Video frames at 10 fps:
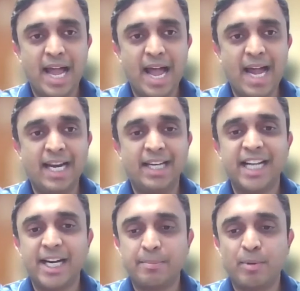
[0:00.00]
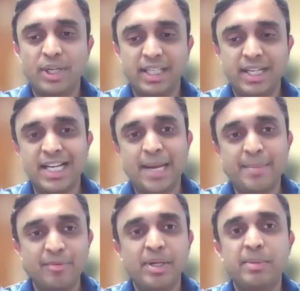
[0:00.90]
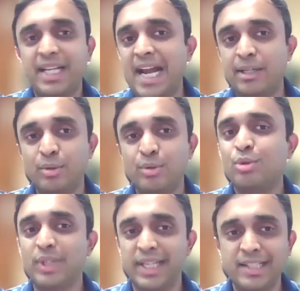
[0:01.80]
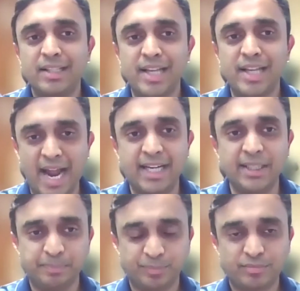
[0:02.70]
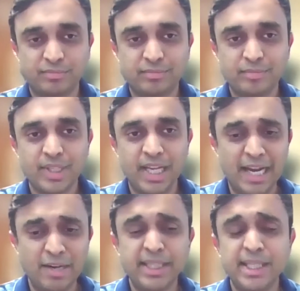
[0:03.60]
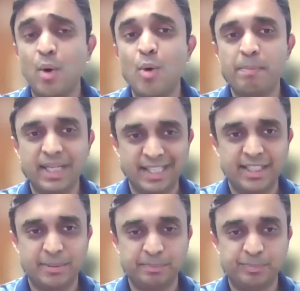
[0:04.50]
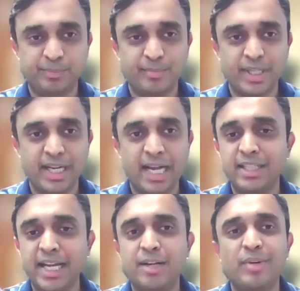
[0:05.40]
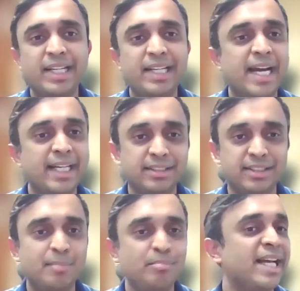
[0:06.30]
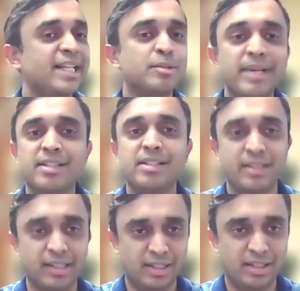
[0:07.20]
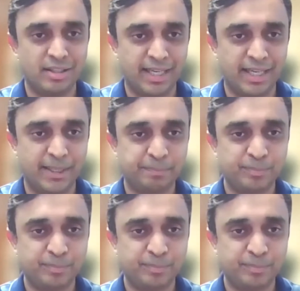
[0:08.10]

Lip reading: And at that point in time, everybody had those cookies in their hand. And when they opened it, and they had a very nice compliance message written inside.